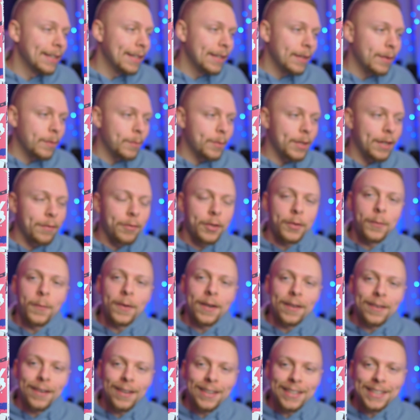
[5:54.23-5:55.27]
whatever you want
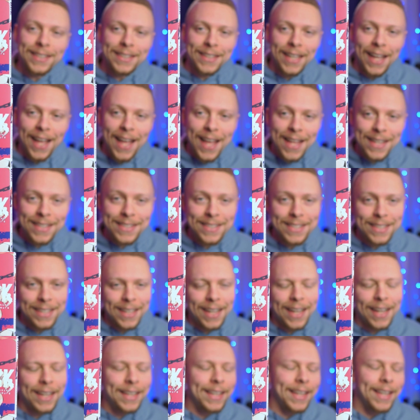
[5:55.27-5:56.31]
to call it, and
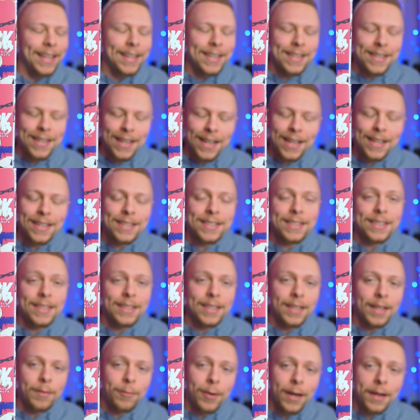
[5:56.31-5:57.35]
I cannot
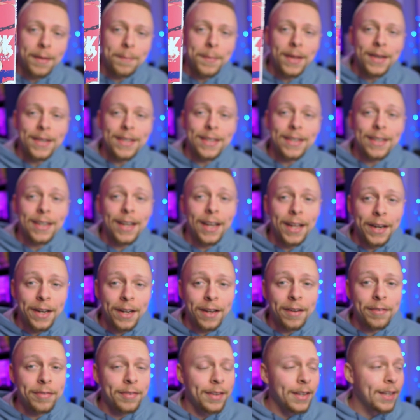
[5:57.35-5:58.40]
recommend it
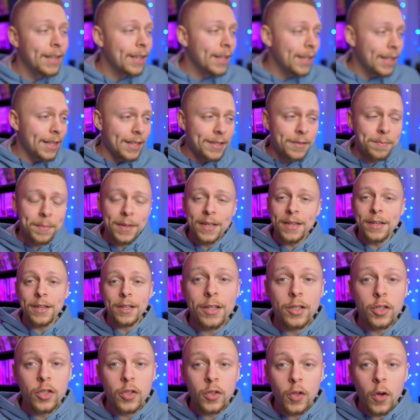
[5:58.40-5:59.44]
enough. It's been
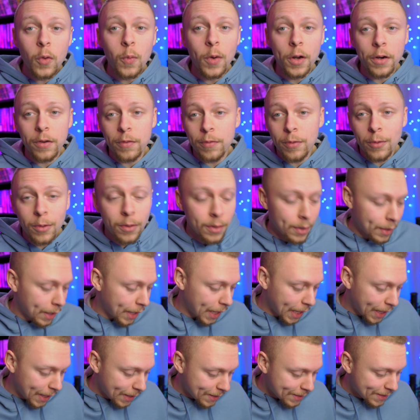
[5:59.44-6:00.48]
so wonderful,
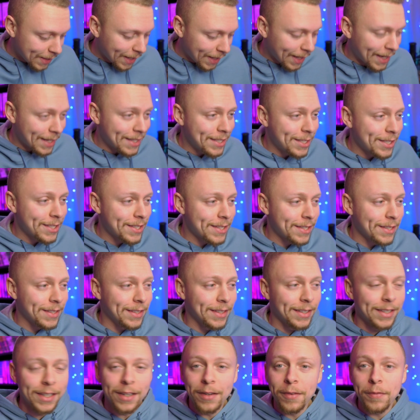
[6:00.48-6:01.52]
and I just
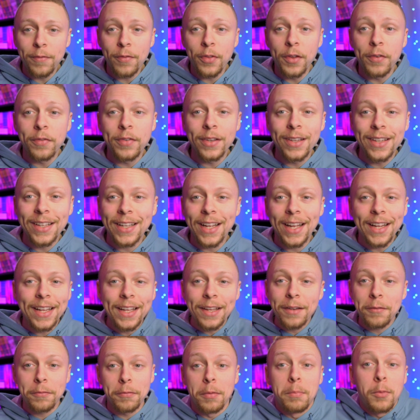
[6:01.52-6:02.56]
love the feeling I
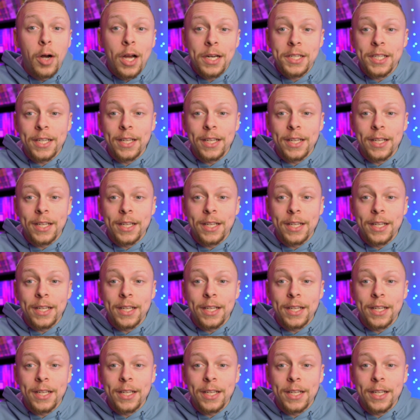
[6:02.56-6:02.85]
get from watching it